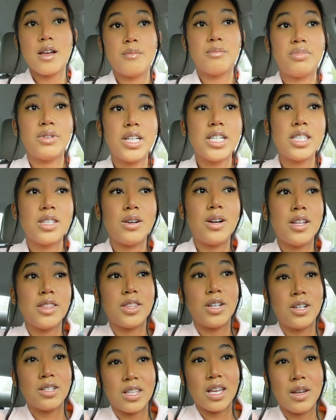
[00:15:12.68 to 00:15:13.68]
Placed it on
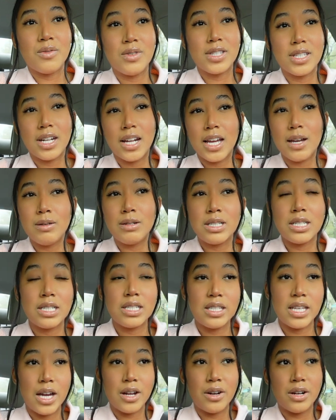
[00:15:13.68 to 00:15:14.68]
Thursday for today, which
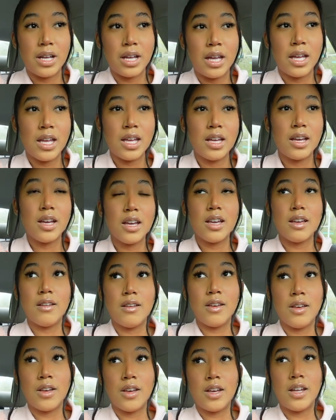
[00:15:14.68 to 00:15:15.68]
is Saturday,
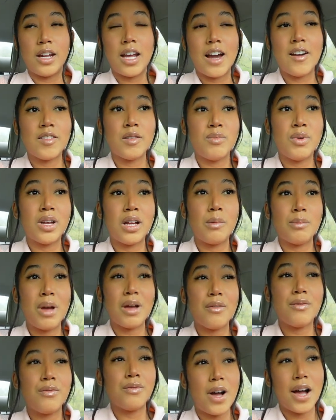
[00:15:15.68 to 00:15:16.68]
and I have to pick it up
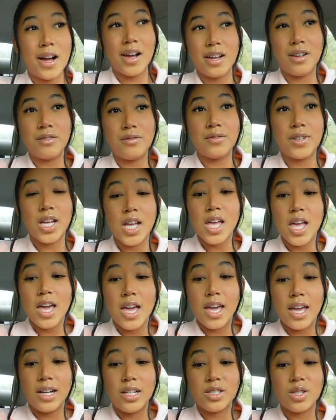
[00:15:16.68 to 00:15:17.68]
at
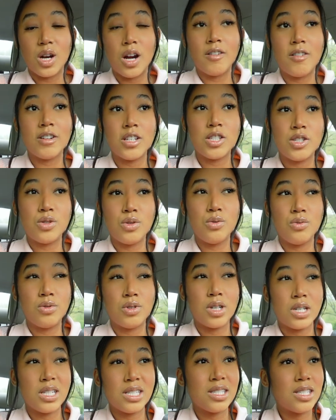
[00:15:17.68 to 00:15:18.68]
5, and it's already
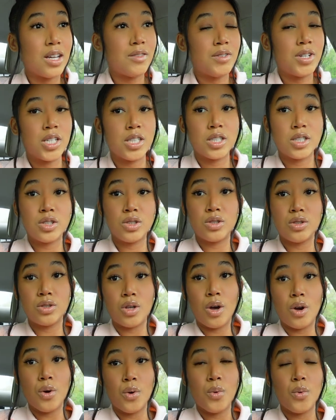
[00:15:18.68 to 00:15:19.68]
2.37,
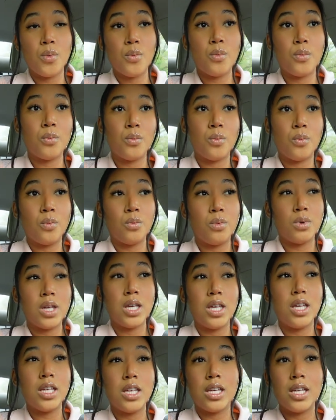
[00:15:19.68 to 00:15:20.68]
so
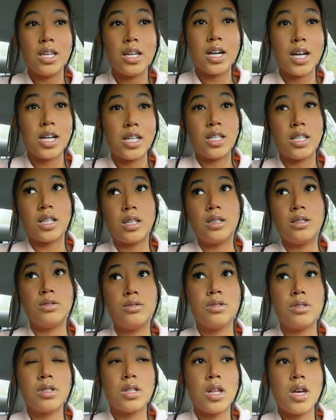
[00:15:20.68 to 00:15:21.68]
be cutting it
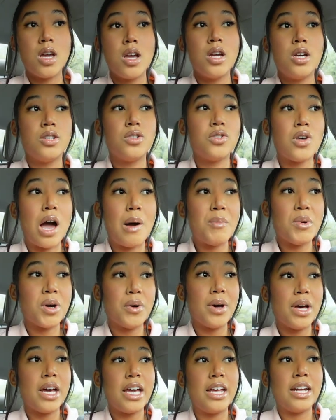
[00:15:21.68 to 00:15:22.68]
close. So I'm gonna
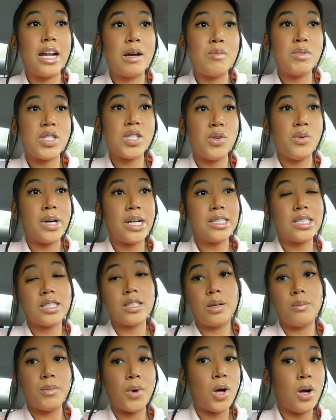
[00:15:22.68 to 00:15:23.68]
go ahead, I'm gonna see you guys
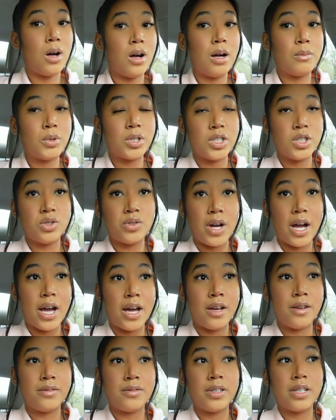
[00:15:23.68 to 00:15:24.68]
at the mall. I'm gonna
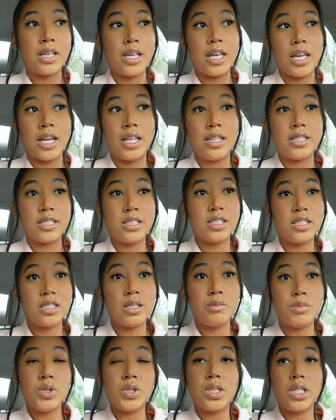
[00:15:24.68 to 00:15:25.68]
drive and listen to
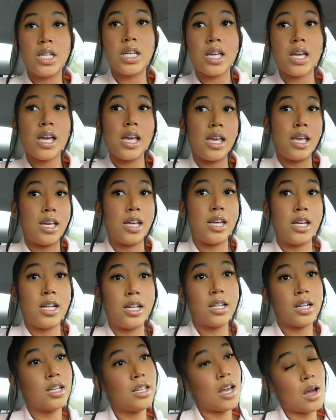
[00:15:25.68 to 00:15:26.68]
some music,
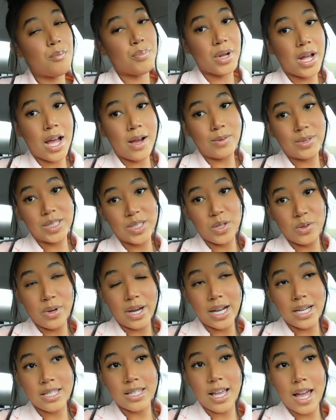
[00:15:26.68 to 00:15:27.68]
and yep, I will see you
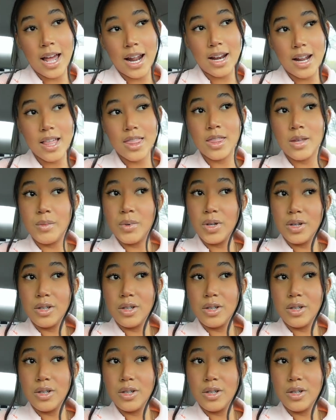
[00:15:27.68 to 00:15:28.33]
guys at